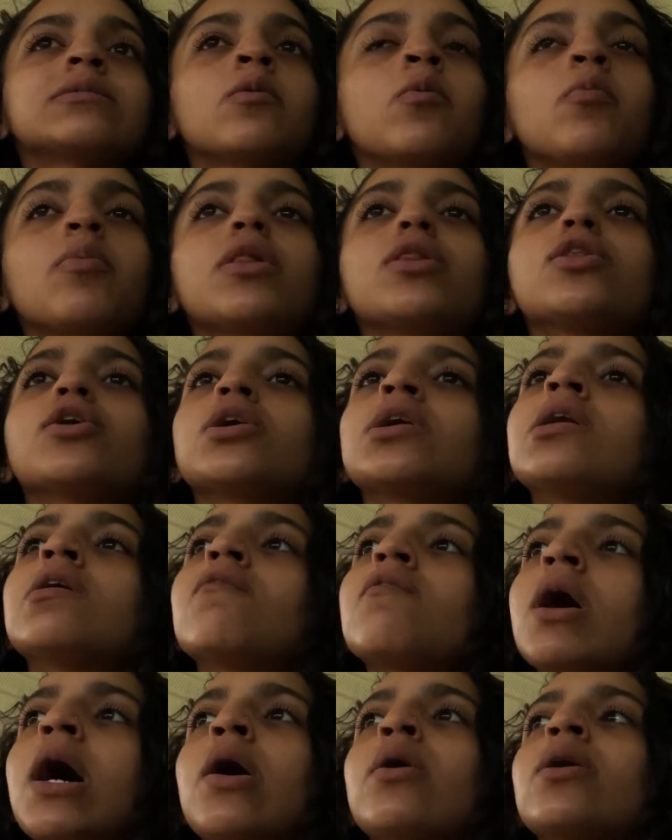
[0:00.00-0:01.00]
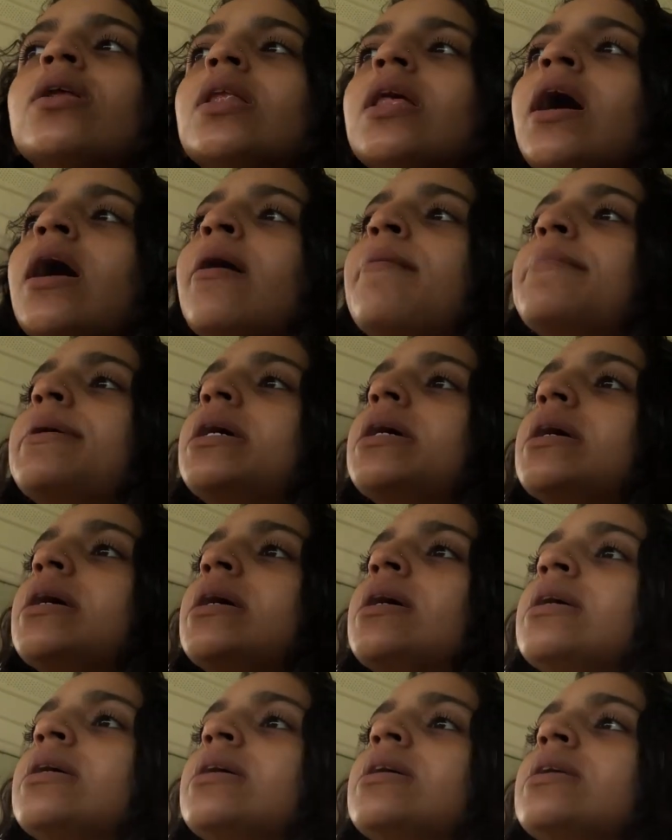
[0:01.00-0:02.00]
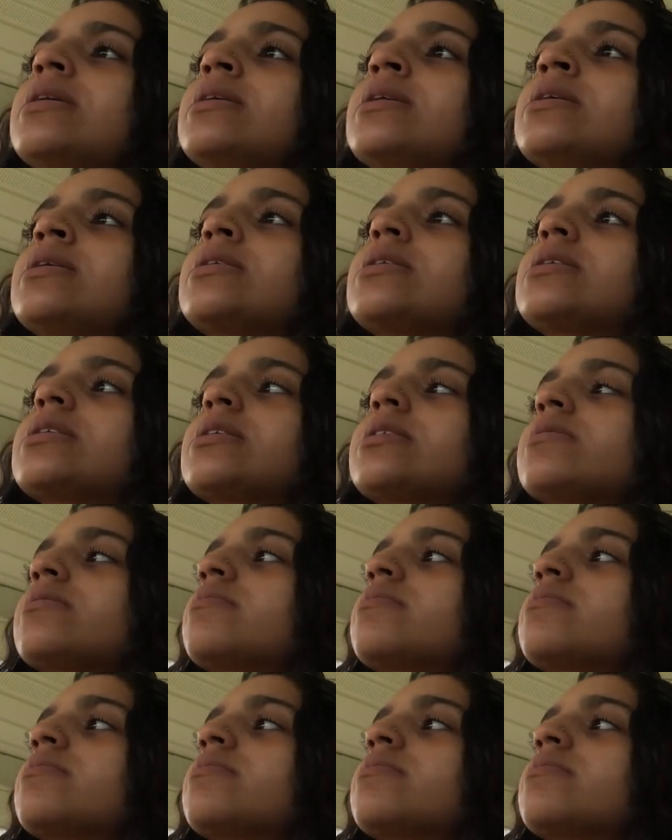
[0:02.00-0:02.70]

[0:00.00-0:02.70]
I'm gonna be looking around a lot because